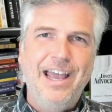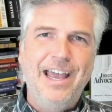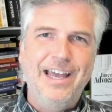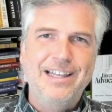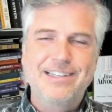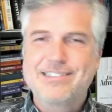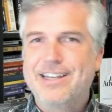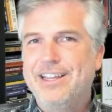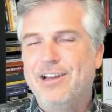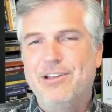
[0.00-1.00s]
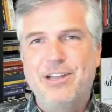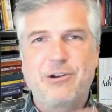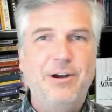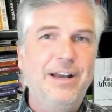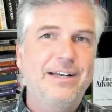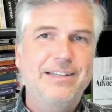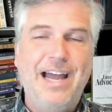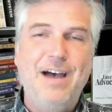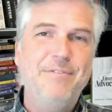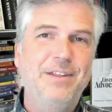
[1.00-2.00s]
and let's say they only correct
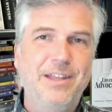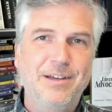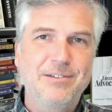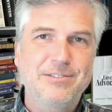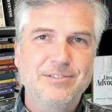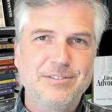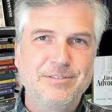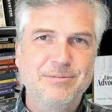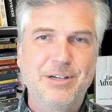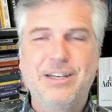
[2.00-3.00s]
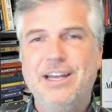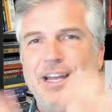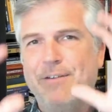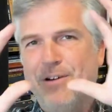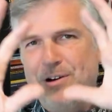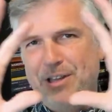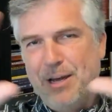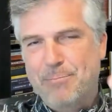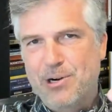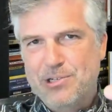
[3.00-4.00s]
half of those. Well, now you have all
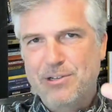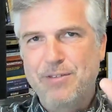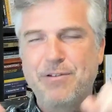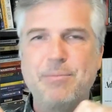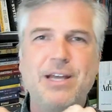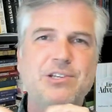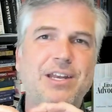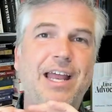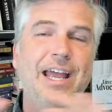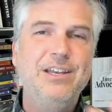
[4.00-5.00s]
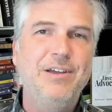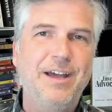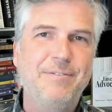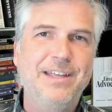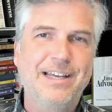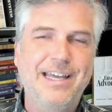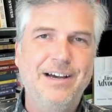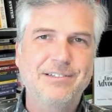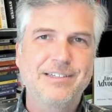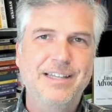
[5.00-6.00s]
that personal information and you have the
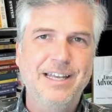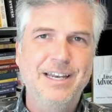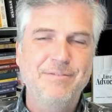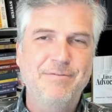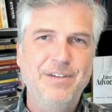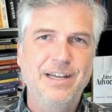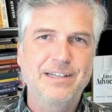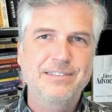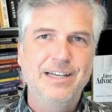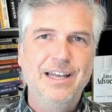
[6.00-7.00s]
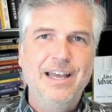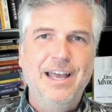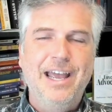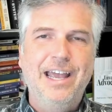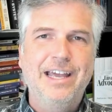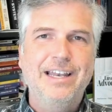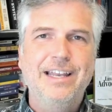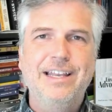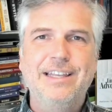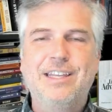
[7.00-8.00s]
accounts that they didn't fix. And
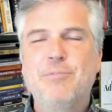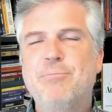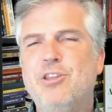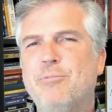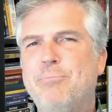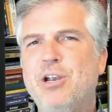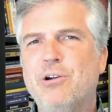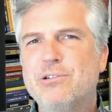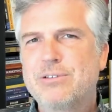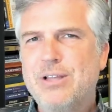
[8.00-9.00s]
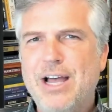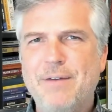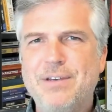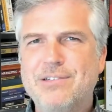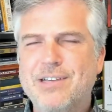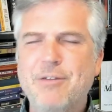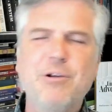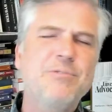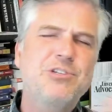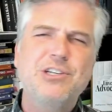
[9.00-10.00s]
the, the bureaus love to say,
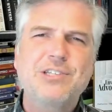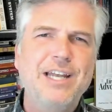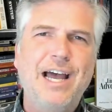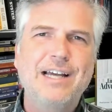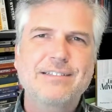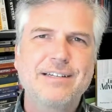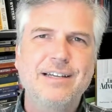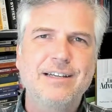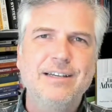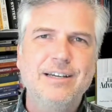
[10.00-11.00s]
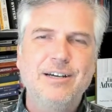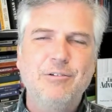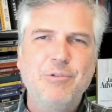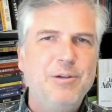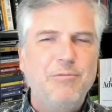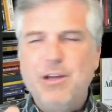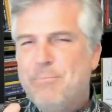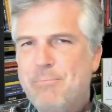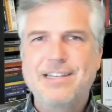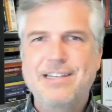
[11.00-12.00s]
well, it's just an accident. We, we
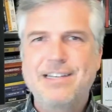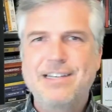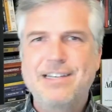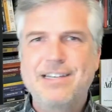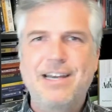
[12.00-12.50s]
meant to fix